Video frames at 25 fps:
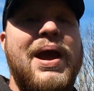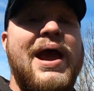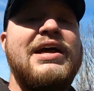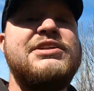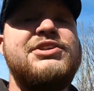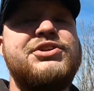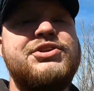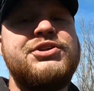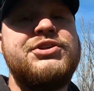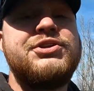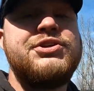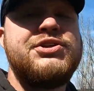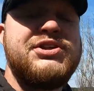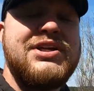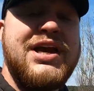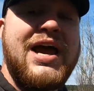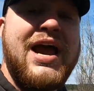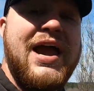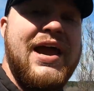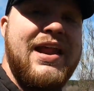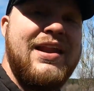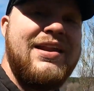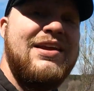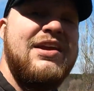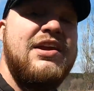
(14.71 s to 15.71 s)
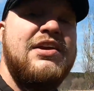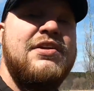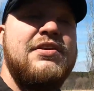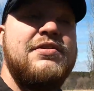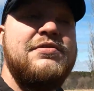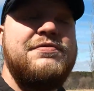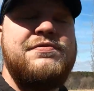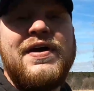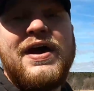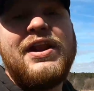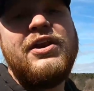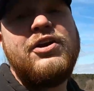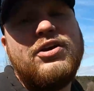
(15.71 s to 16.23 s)
passenger side
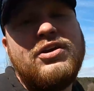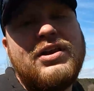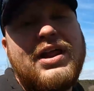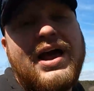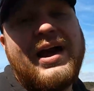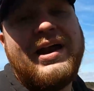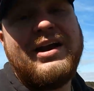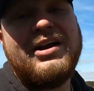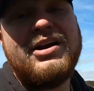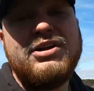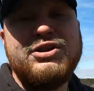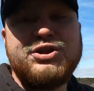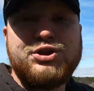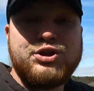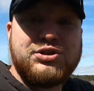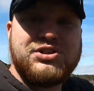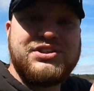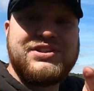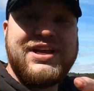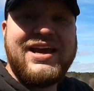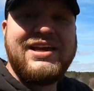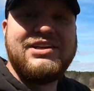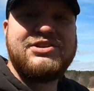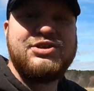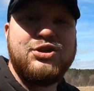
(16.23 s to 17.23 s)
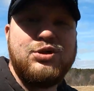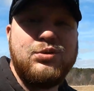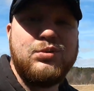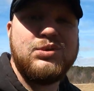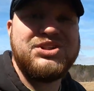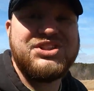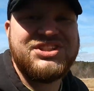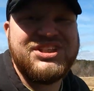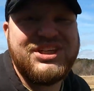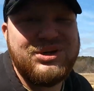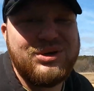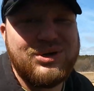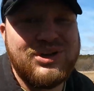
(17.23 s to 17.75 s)
fender liner. So stay tuned,
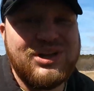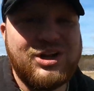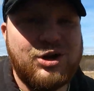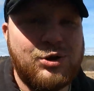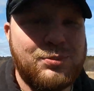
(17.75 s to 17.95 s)
we'll see you in a